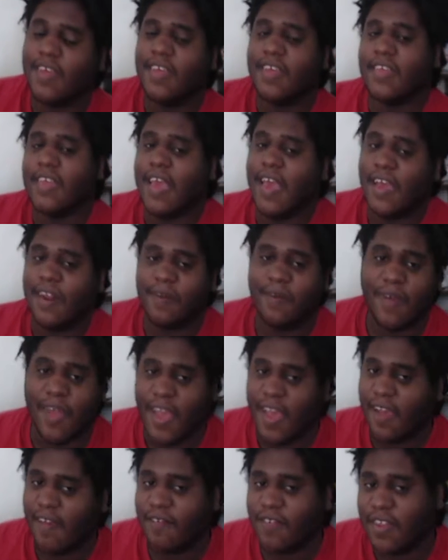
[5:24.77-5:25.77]
Yeah, I don't
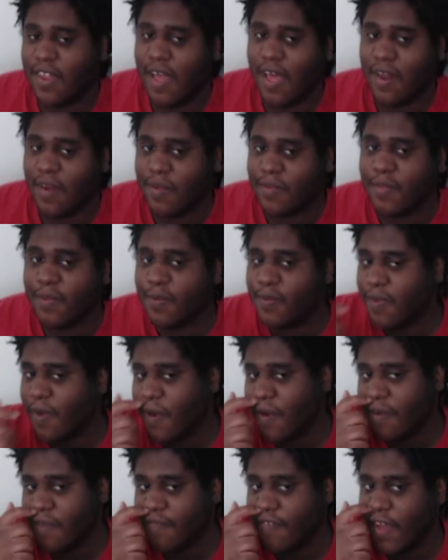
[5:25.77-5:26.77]
have a lot of those
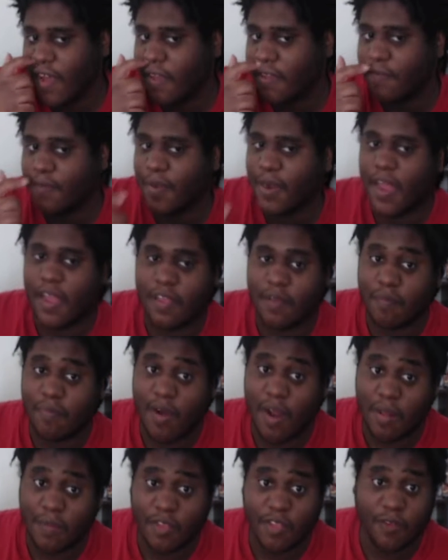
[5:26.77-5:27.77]
artifacts, but I could
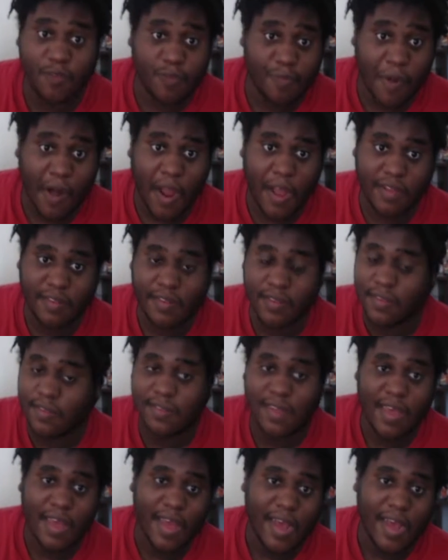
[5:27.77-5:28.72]
probably use proxies.